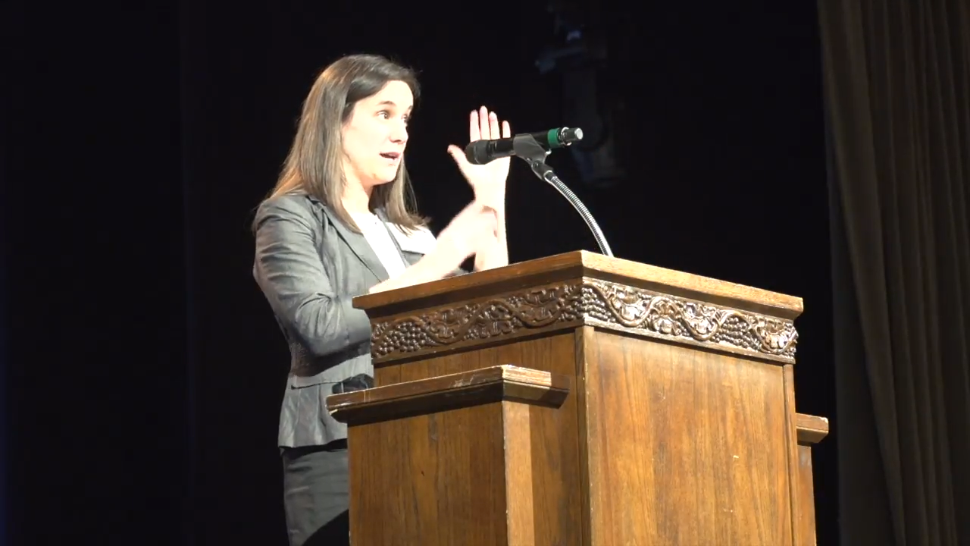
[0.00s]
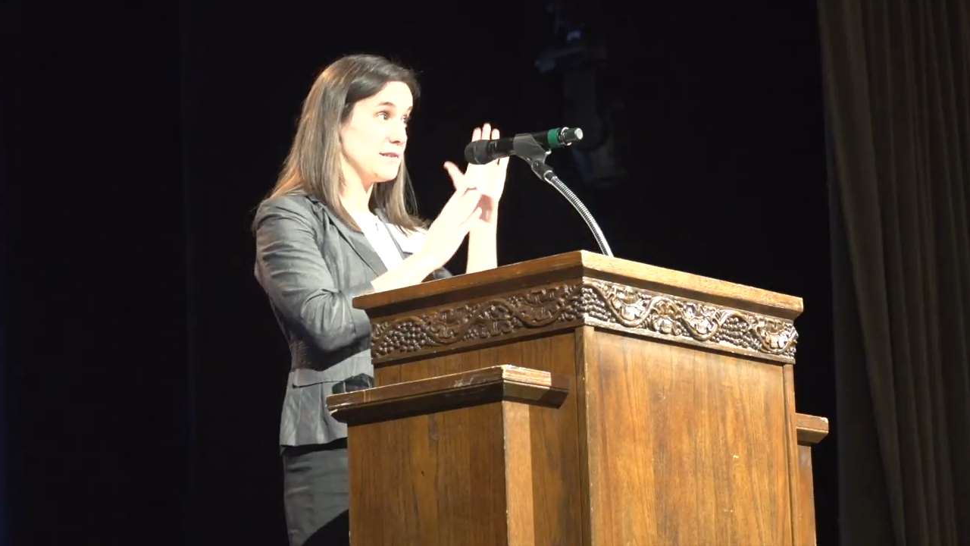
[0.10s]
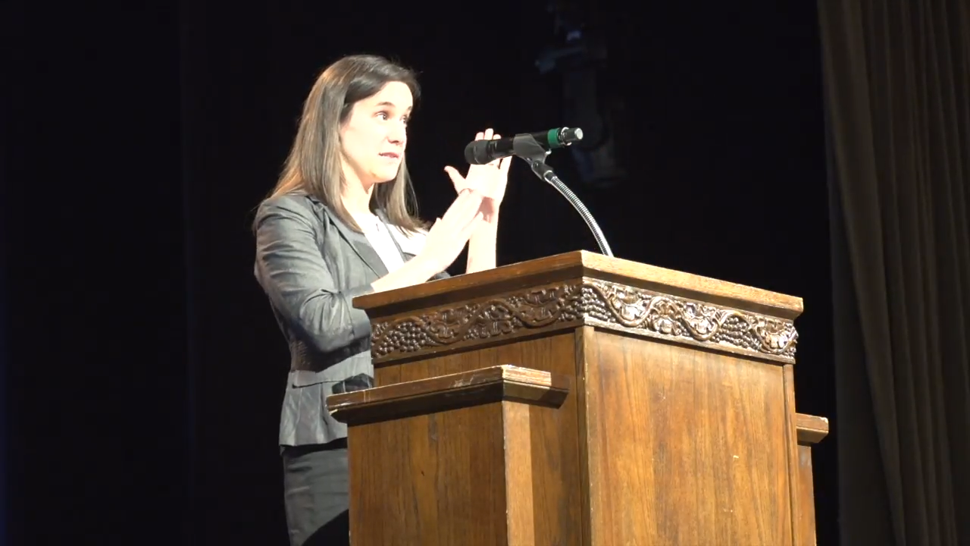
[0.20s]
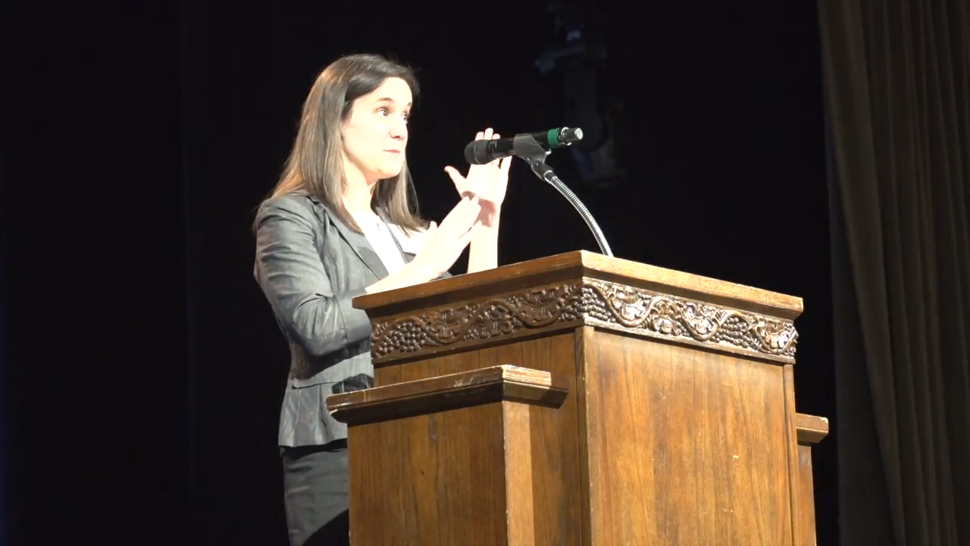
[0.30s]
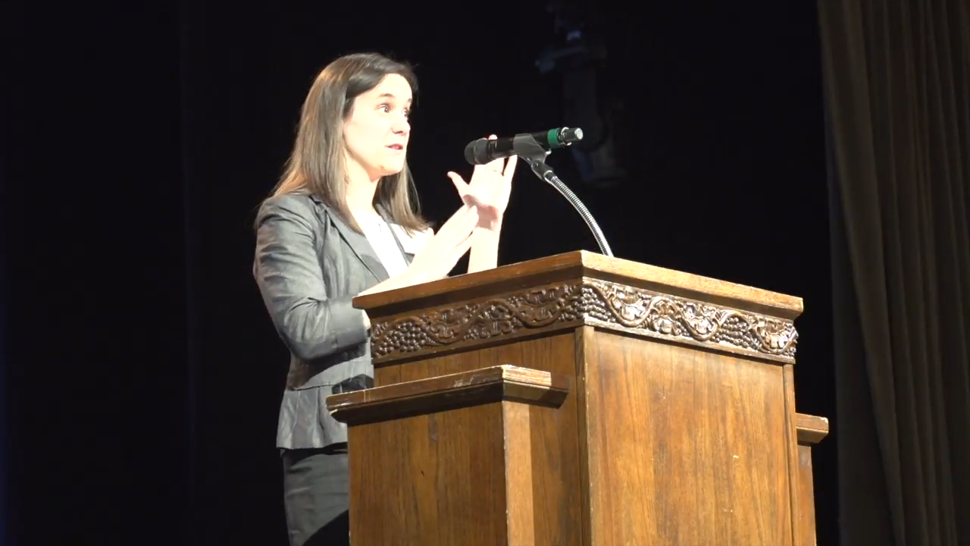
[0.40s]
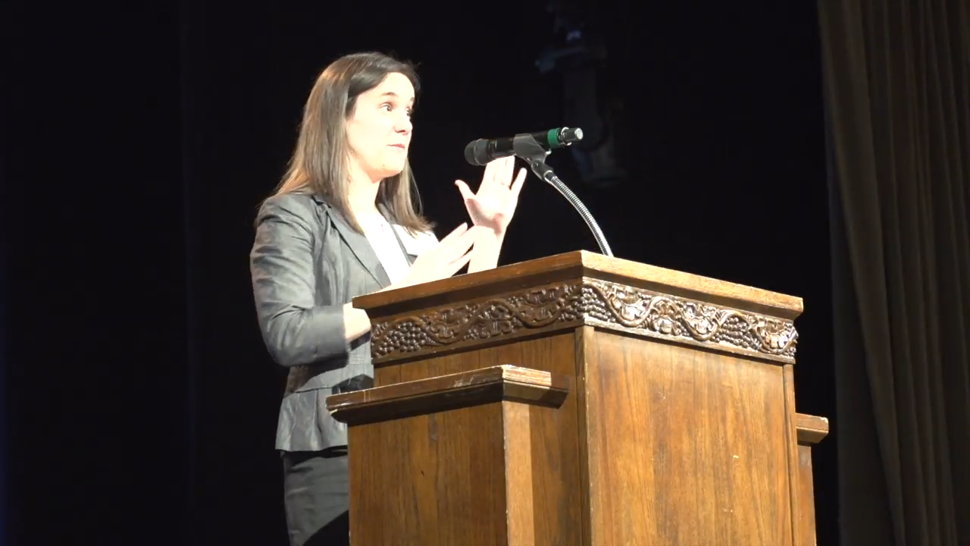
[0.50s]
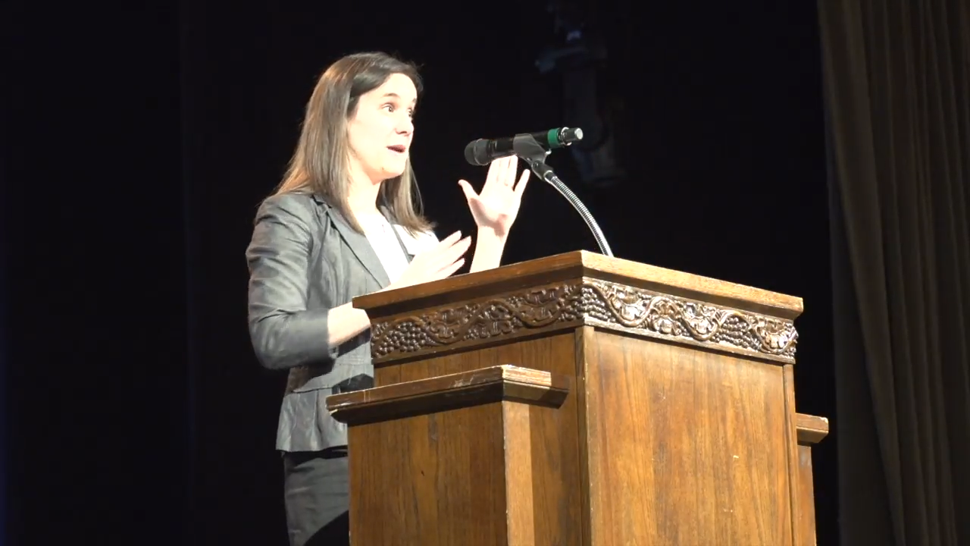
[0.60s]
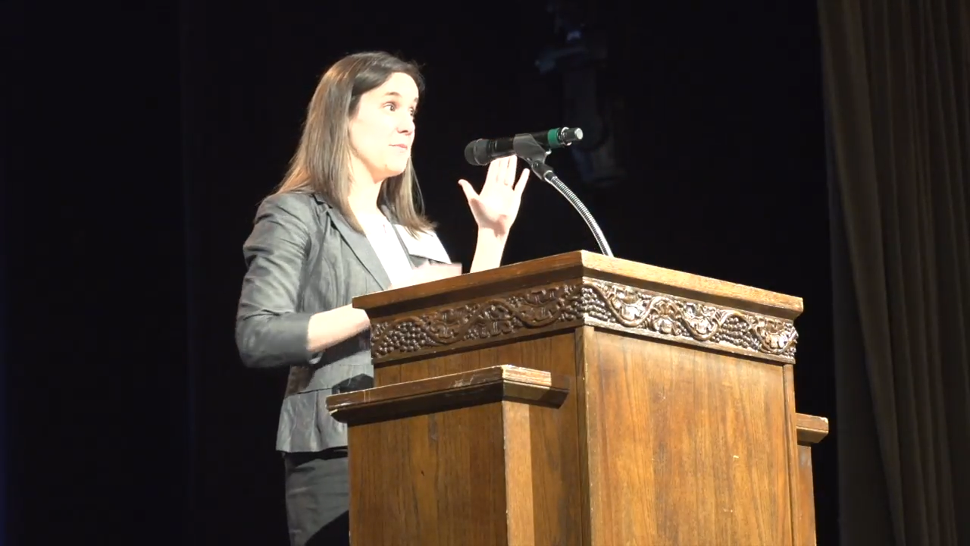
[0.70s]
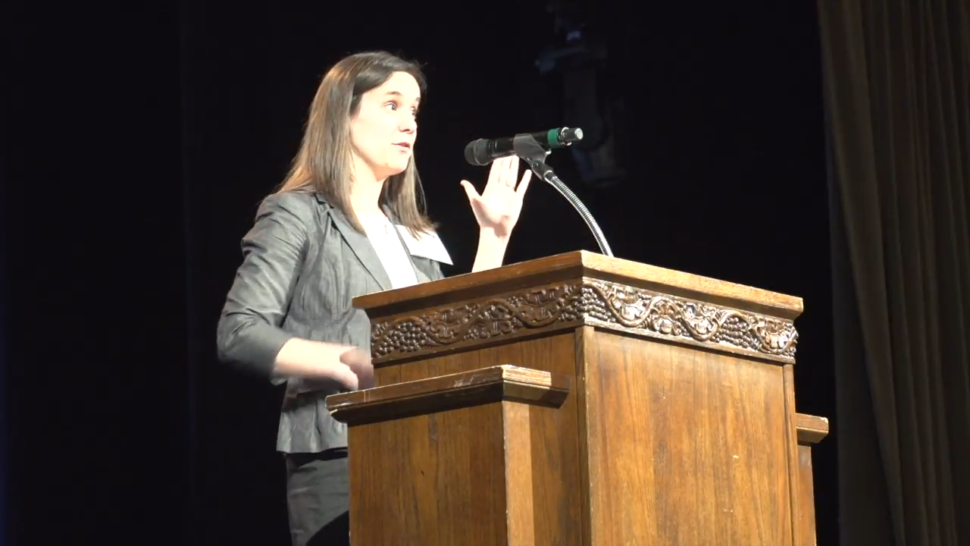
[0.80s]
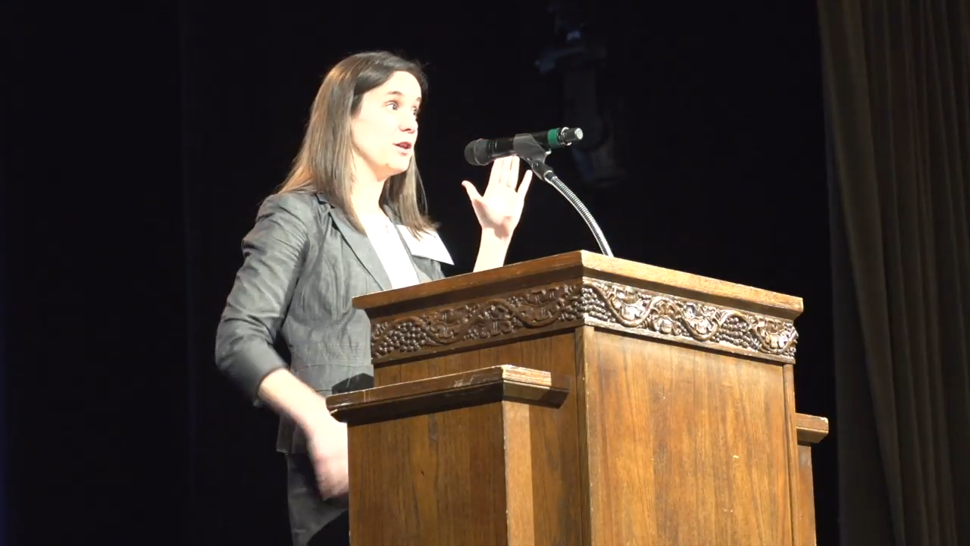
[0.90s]
slips of
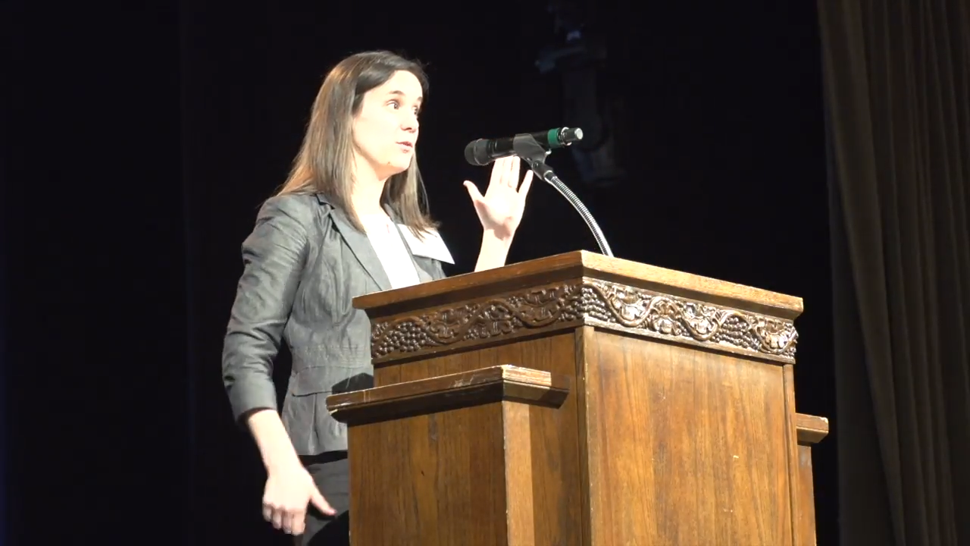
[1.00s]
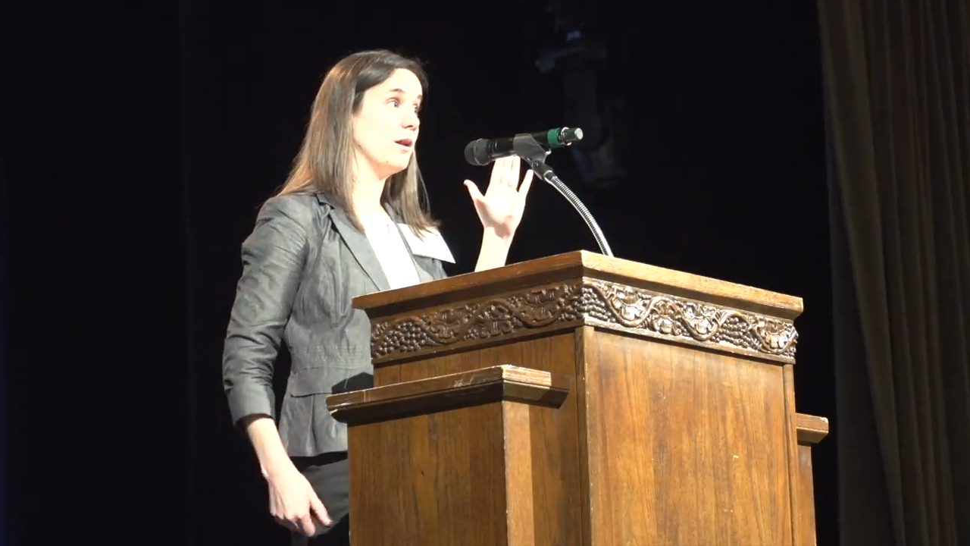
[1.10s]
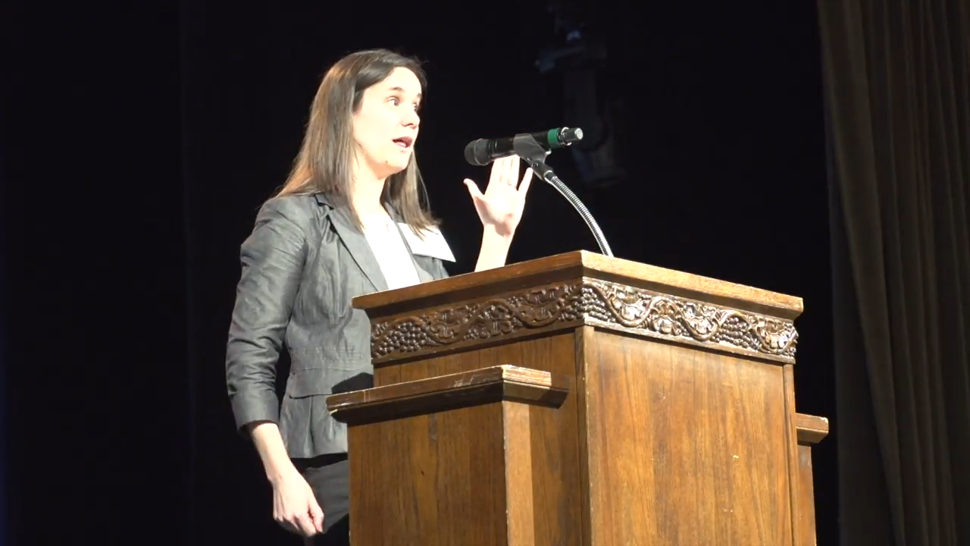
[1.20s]
paper that you all